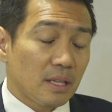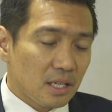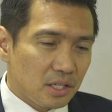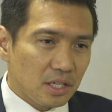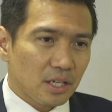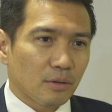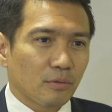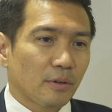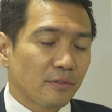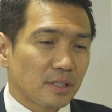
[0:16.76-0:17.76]
This year,
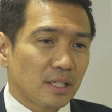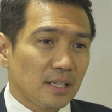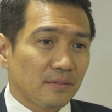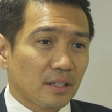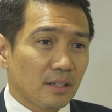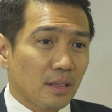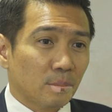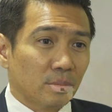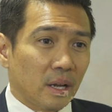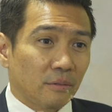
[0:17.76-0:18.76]
we've received
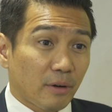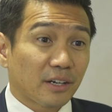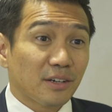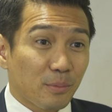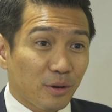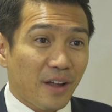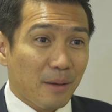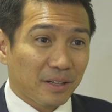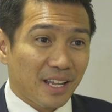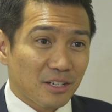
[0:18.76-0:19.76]
a record number of
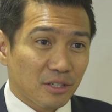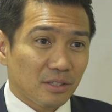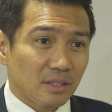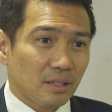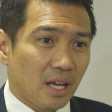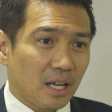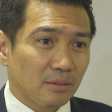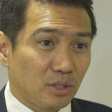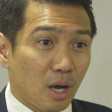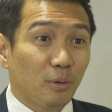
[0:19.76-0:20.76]
applications,
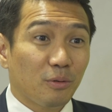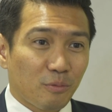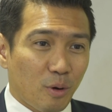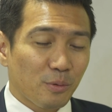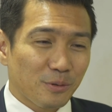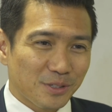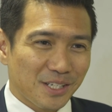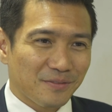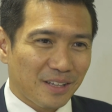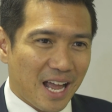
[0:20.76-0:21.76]
double what we
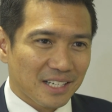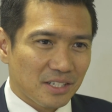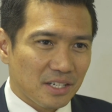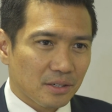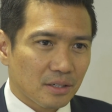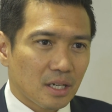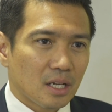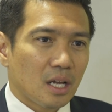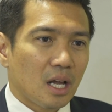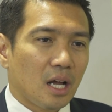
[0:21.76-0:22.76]
received last year.
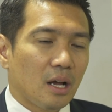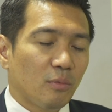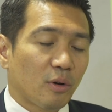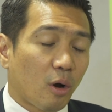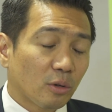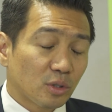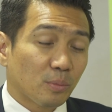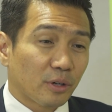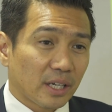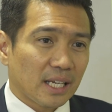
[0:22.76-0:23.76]
We're also
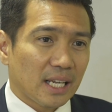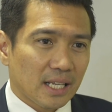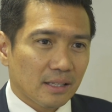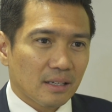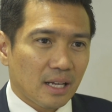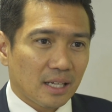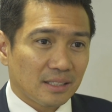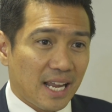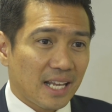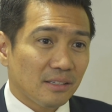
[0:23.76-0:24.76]
bringing in
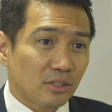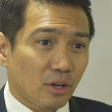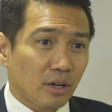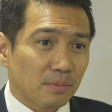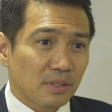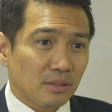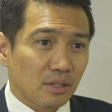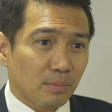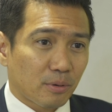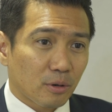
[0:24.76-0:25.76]
10 startups
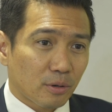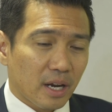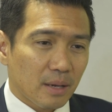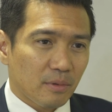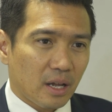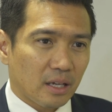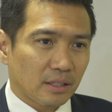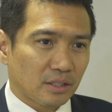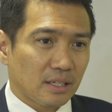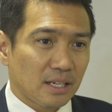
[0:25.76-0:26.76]
into the program.
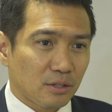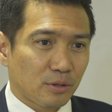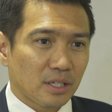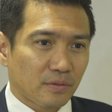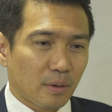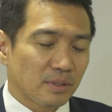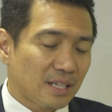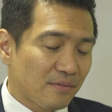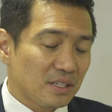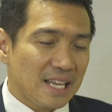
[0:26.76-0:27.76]
That's an increase from
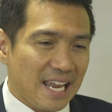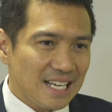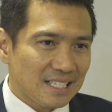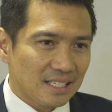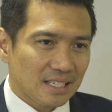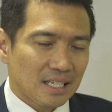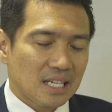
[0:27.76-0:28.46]
7 to 8.